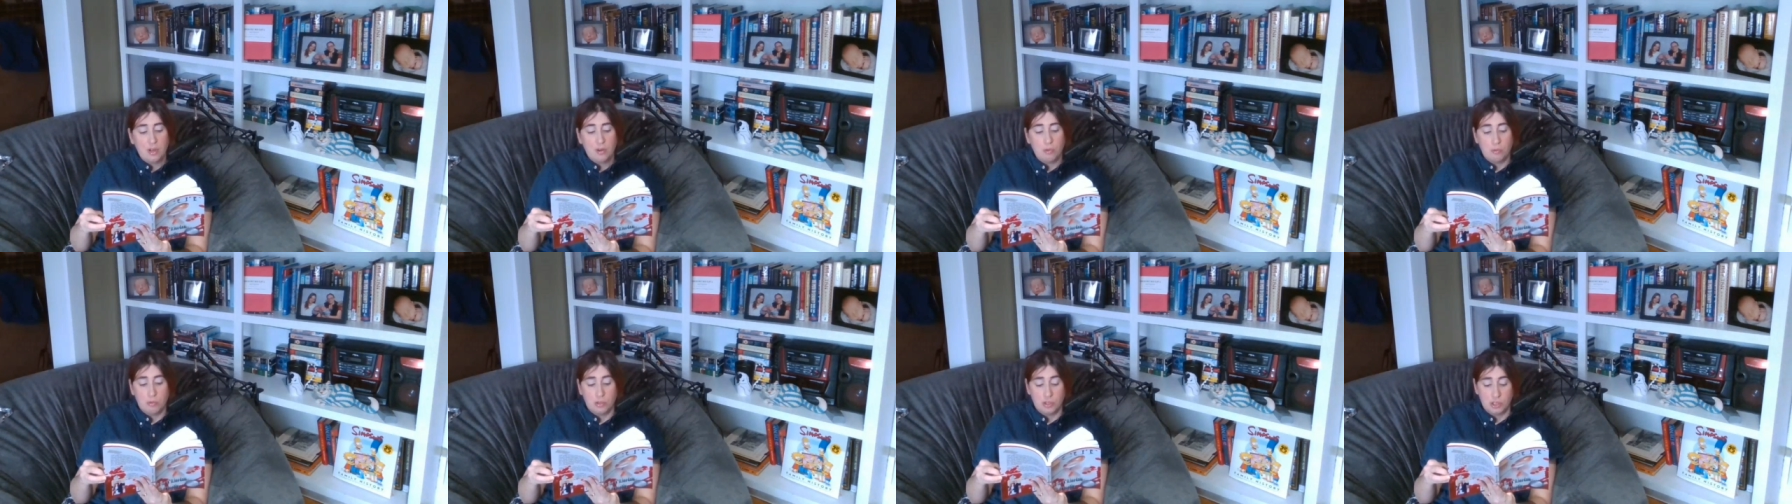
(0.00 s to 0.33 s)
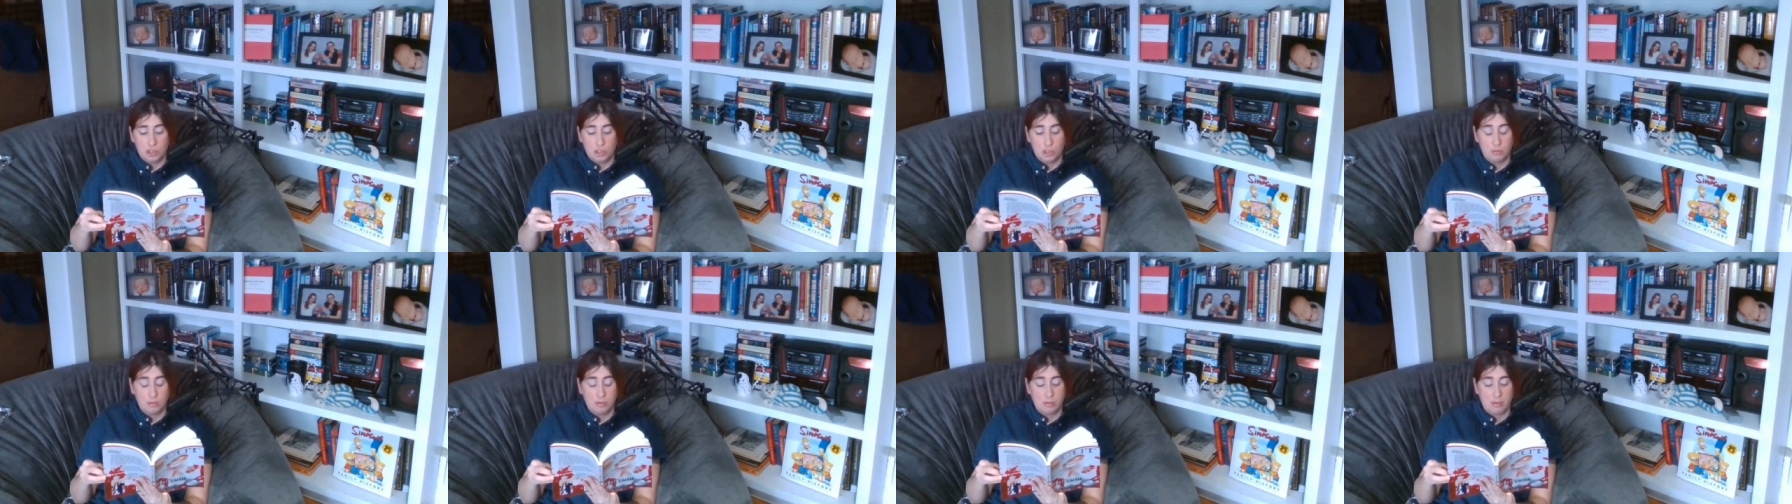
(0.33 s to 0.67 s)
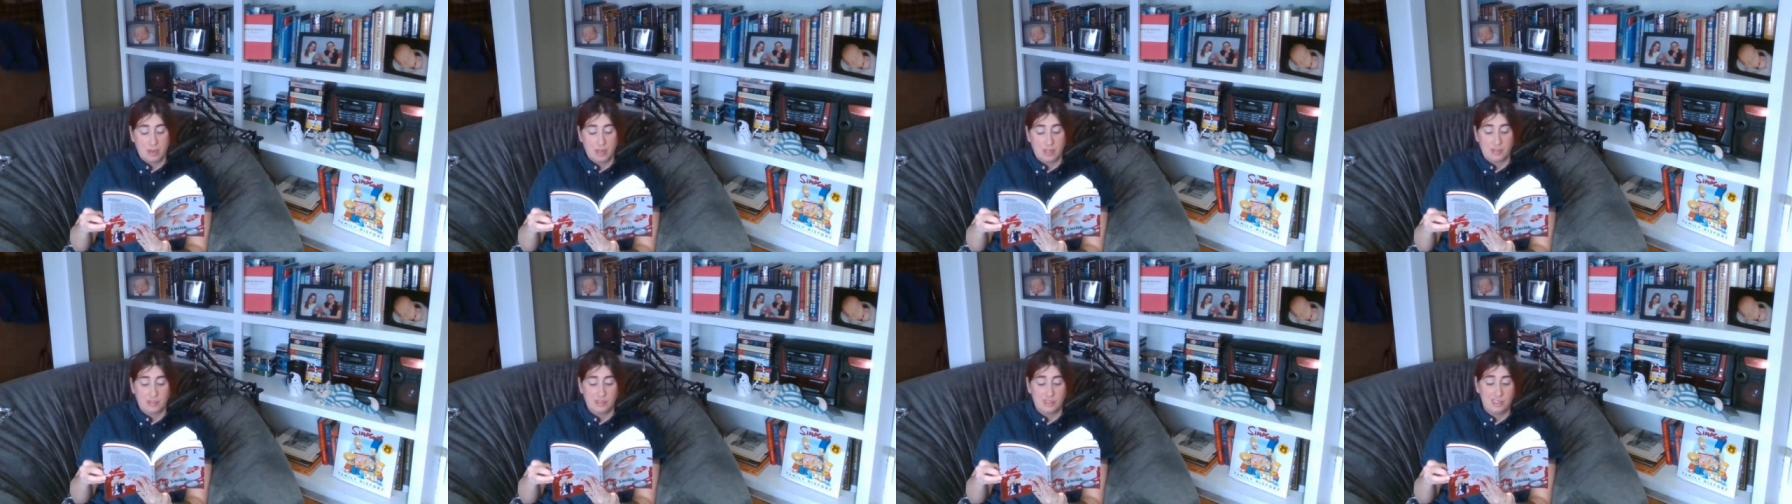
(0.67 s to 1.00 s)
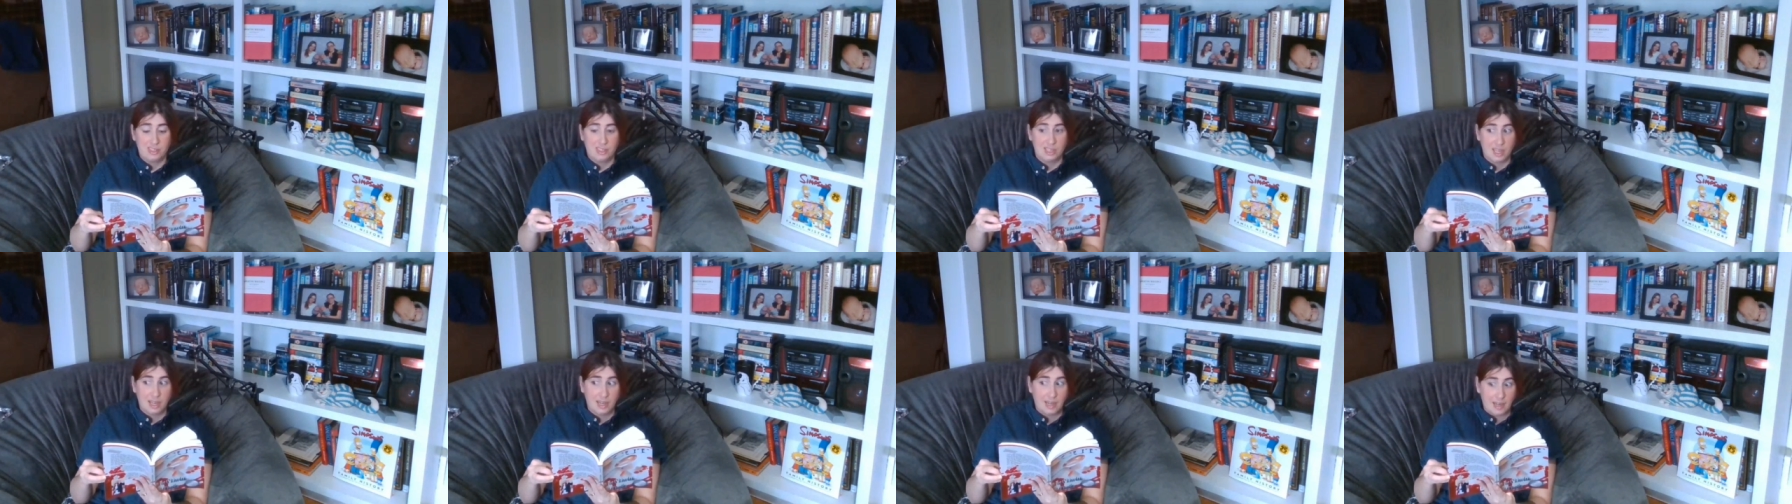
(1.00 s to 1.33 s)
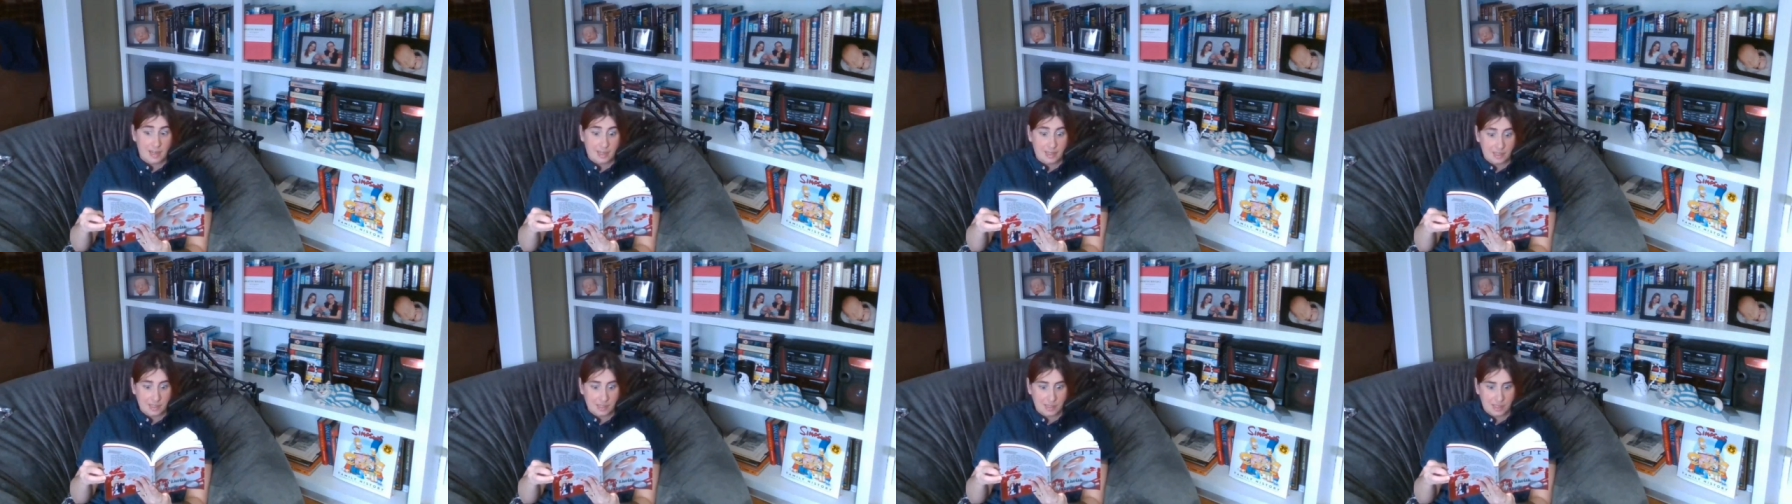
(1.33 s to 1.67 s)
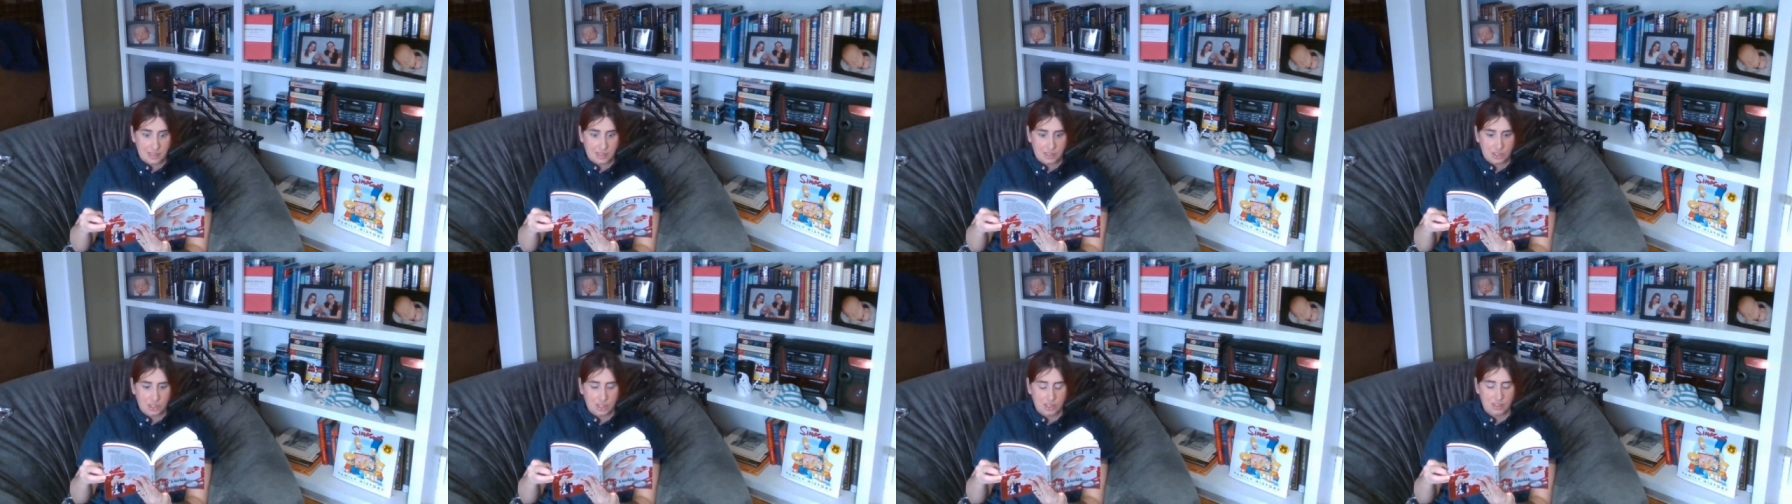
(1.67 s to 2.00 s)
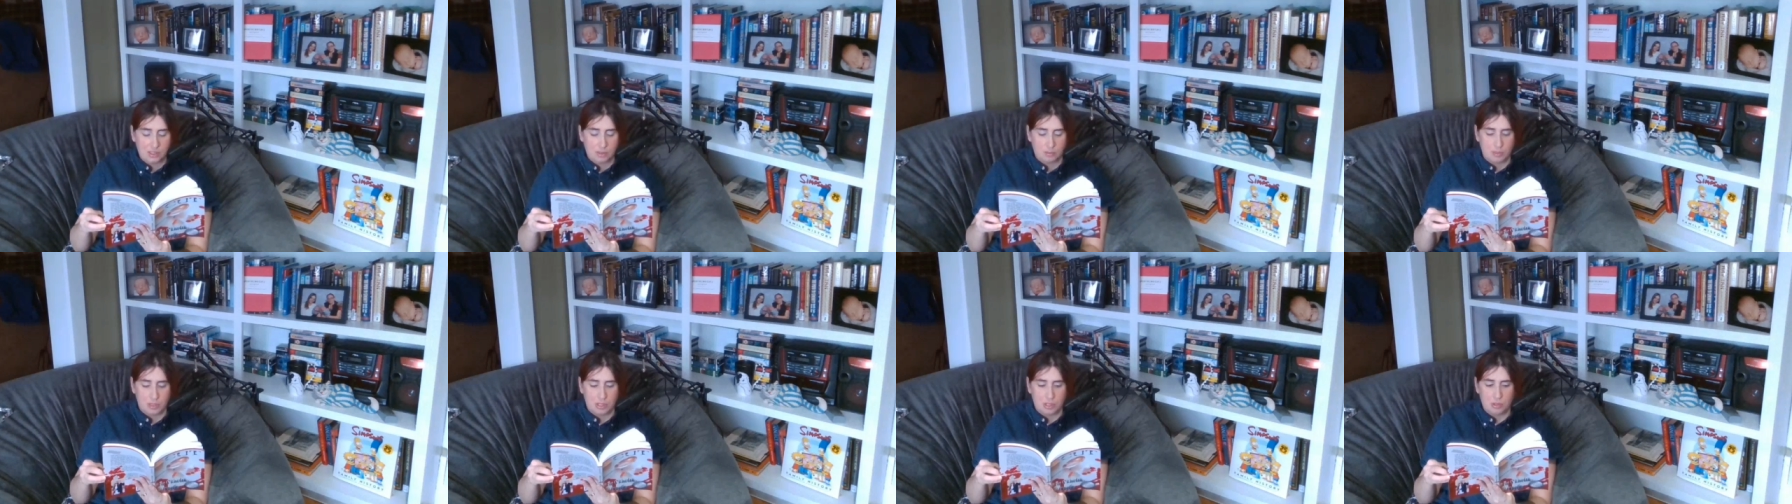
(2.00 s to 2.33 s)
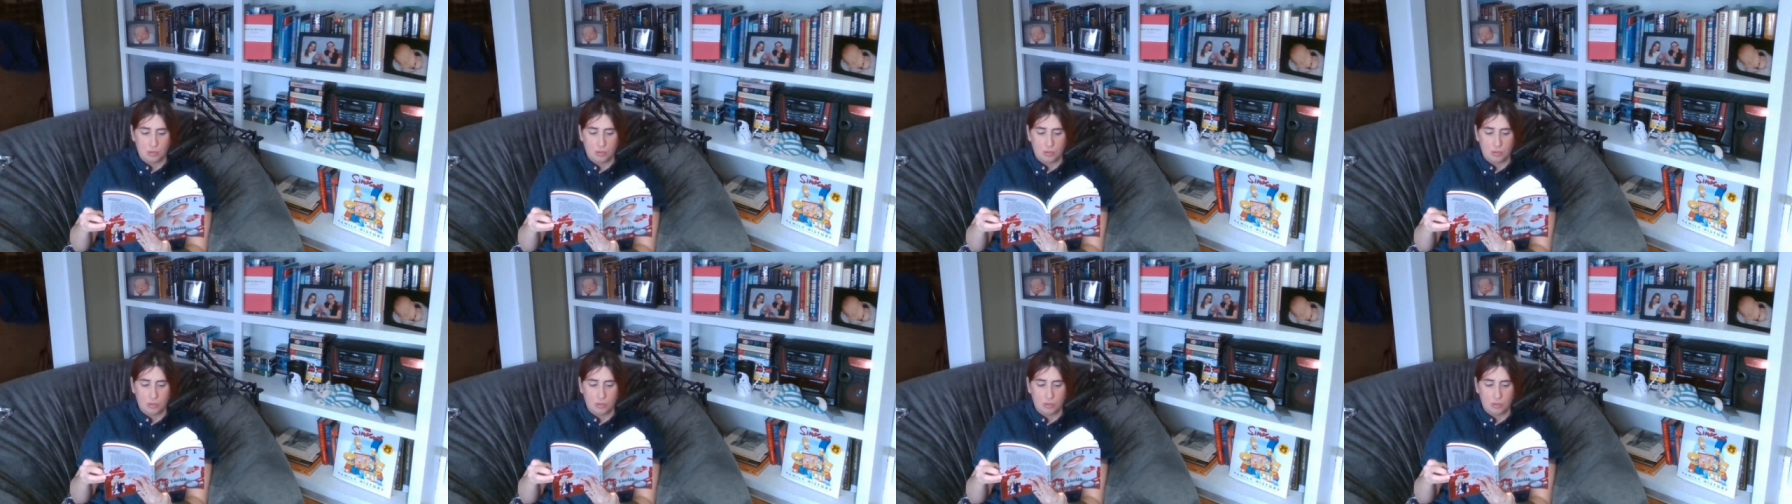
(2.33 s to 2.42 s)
one she would rather die than let Jessamine,